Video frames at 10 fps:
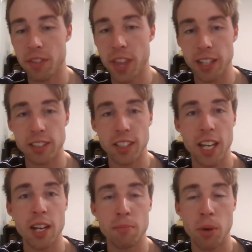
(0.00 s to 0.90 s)
Thanks
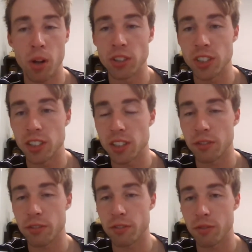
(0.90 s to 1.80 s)
again. Apologies
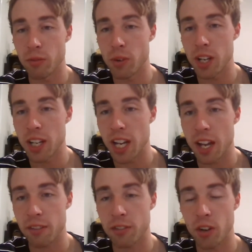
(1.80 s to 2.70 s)
if we
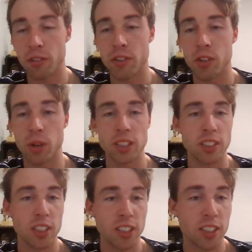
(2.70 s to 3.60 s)
have got a few
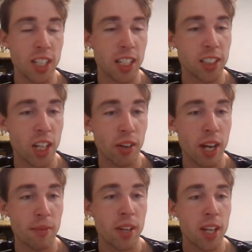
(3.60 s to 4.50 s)
questions that just aren't showing
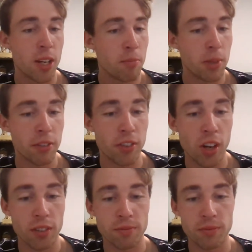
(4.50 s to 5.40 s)
up. But if
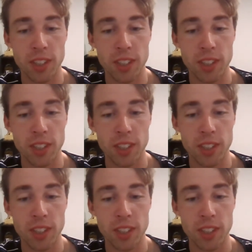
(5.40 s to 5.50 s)
not,